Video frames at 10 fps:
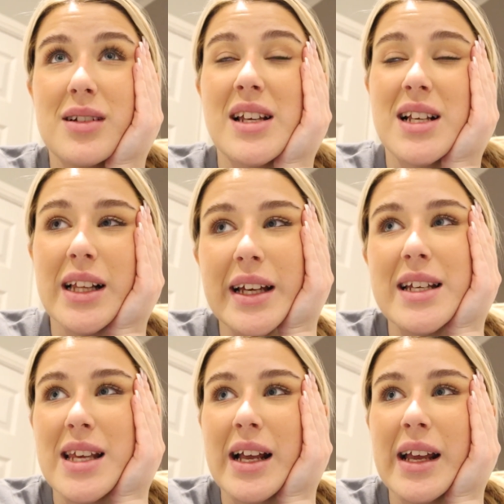as clean
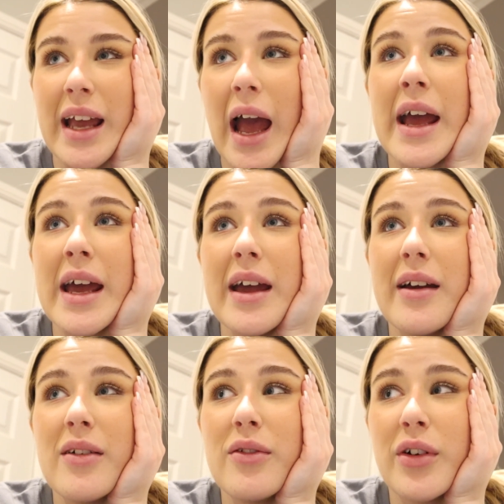as I can get
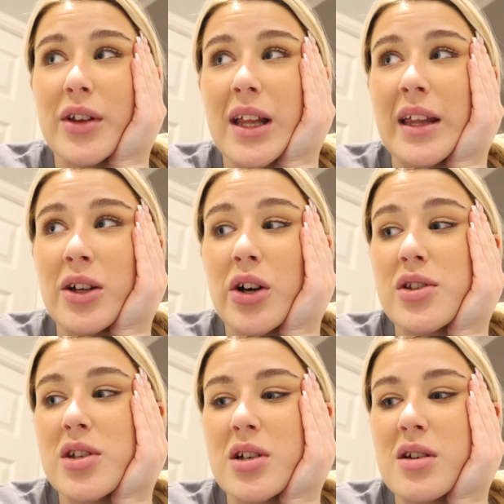it for the
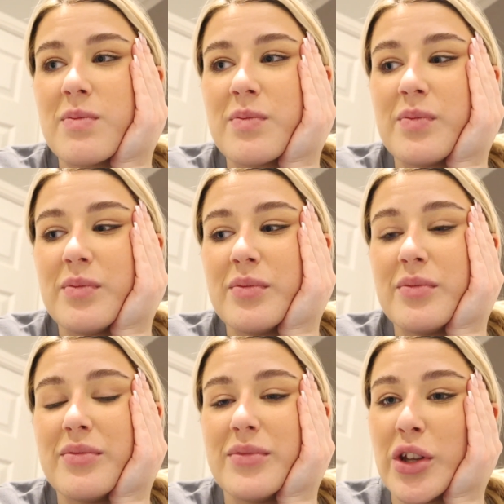landlord to
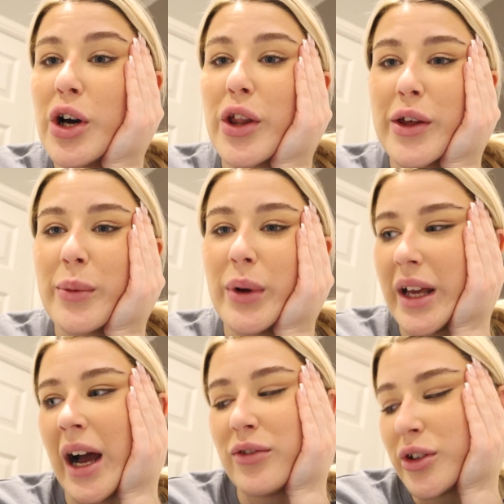know that
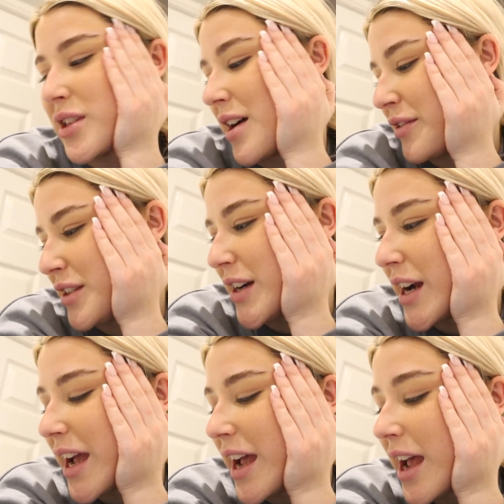we have looked after
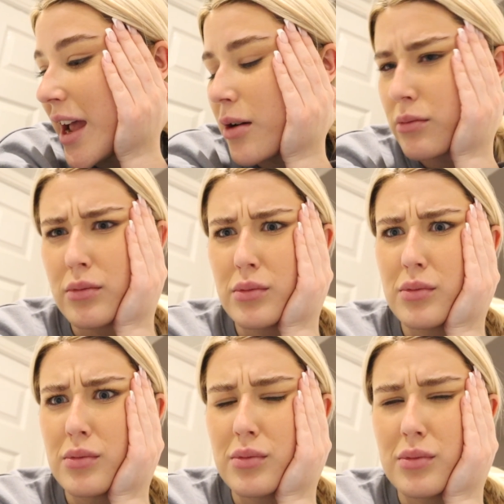it.
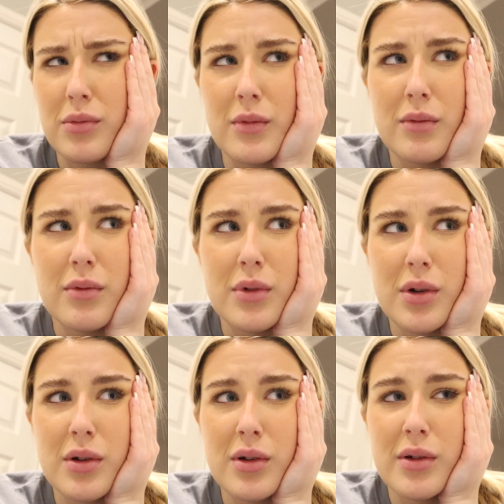
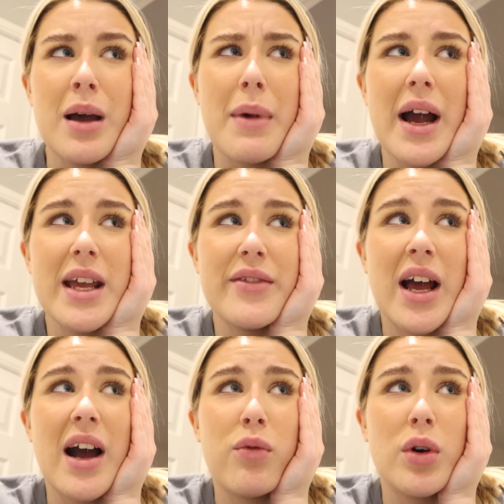I might even
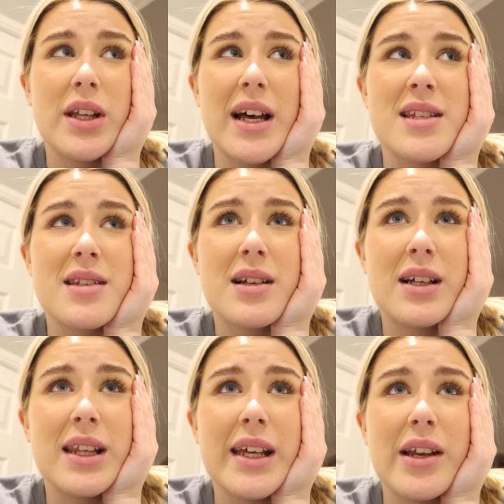have one last
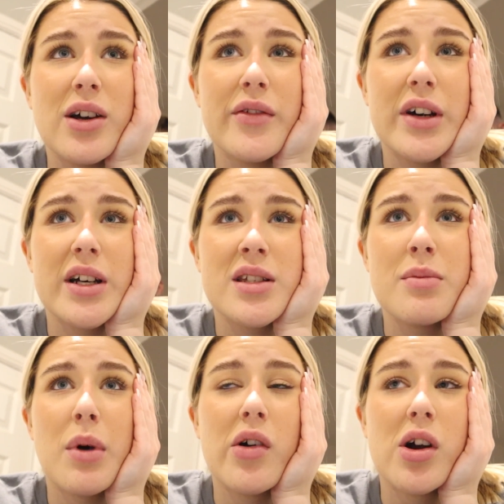clean over
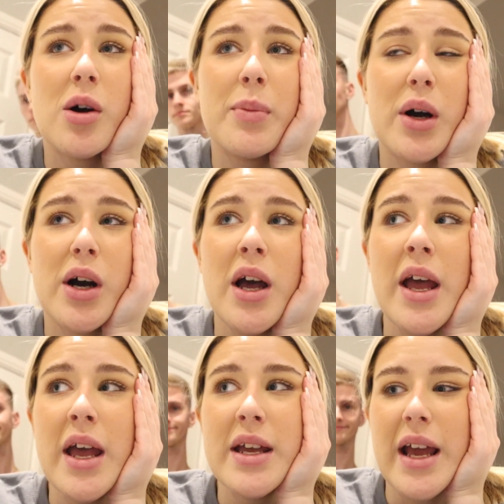tomorrow, but
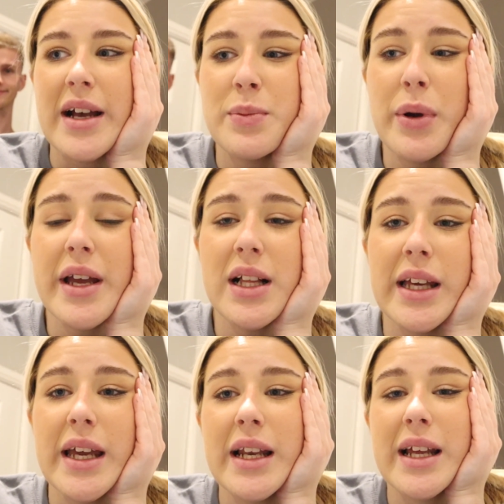yeah, it's pretty
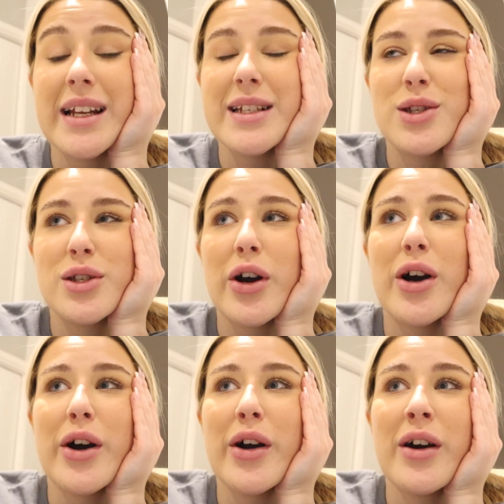clean and it's
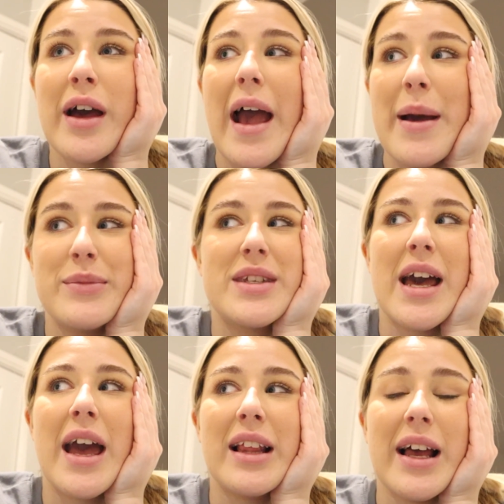so
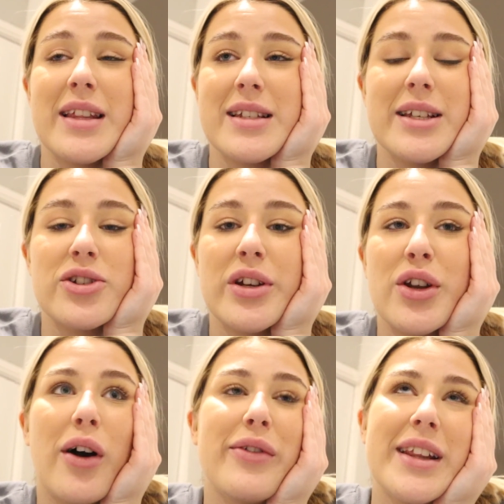empty, like there's literally
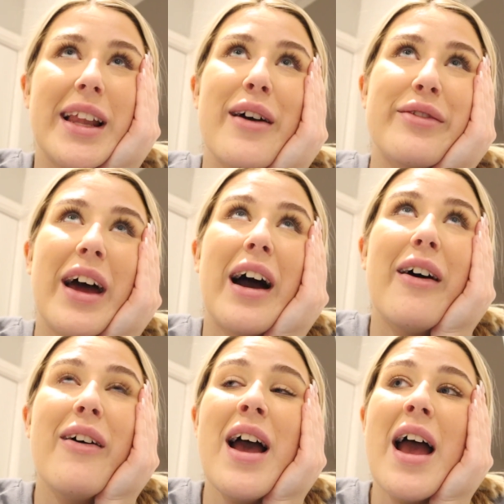nothing left
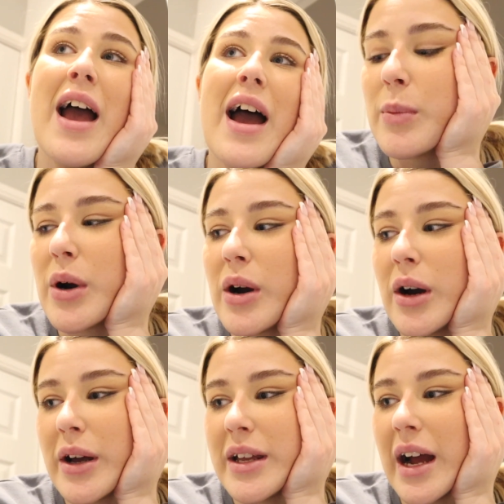now.
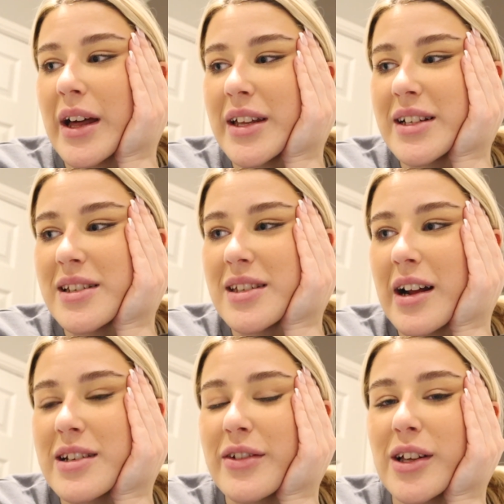But yeah, things are
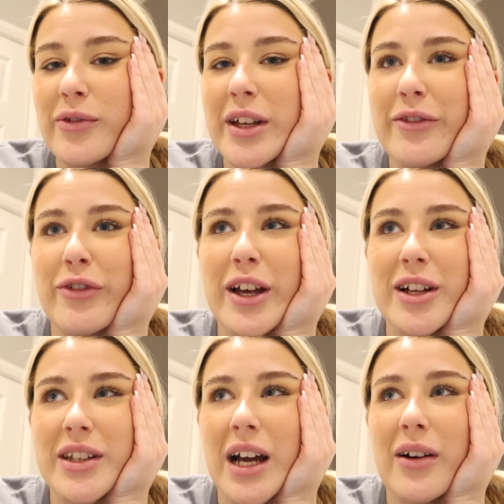starting to feel really
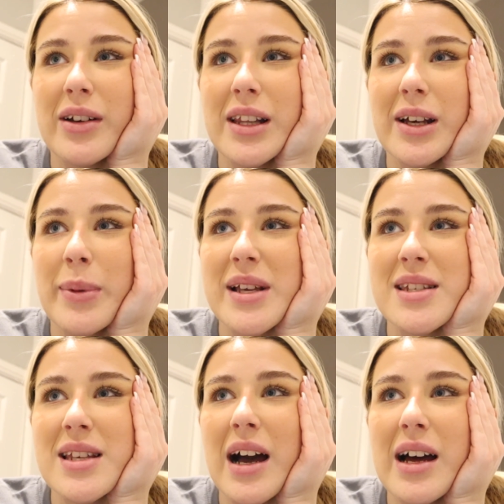real now and a little bit
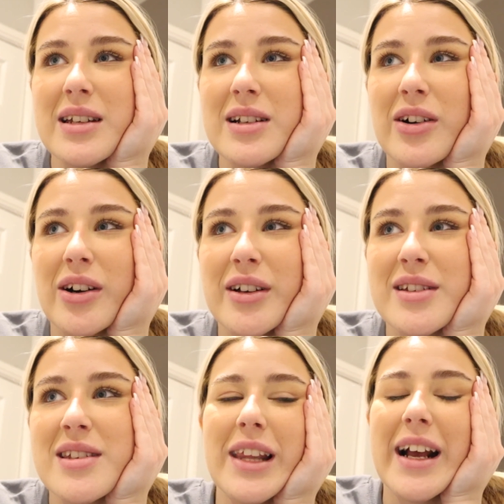sad
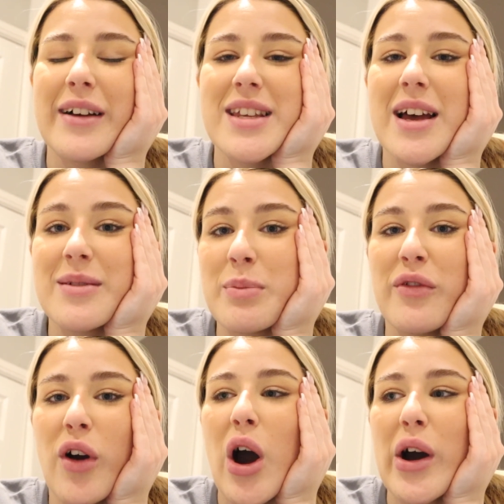because, like I've said
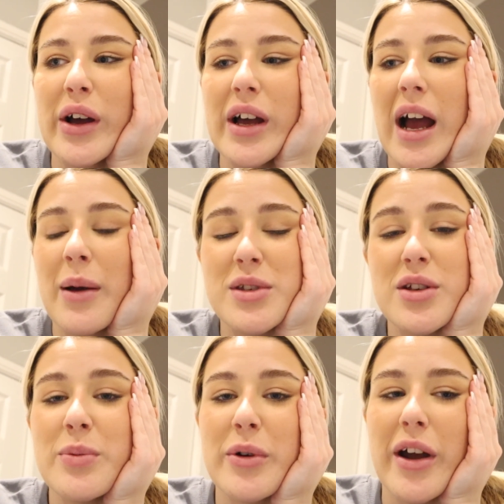before, I'm
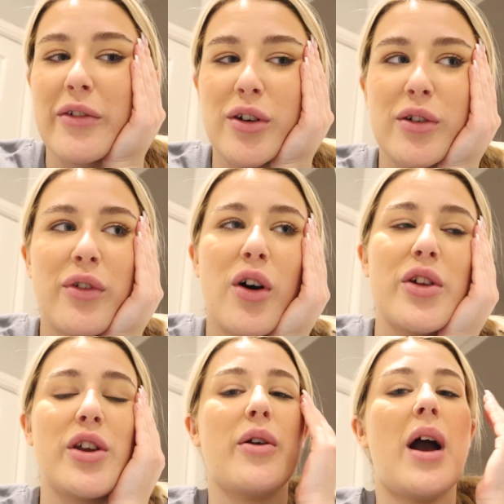super grateful for
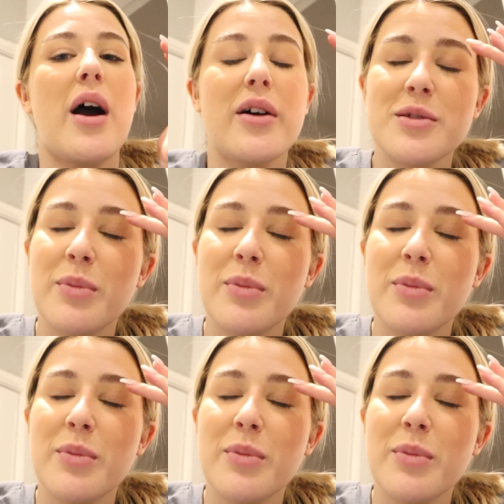the new house,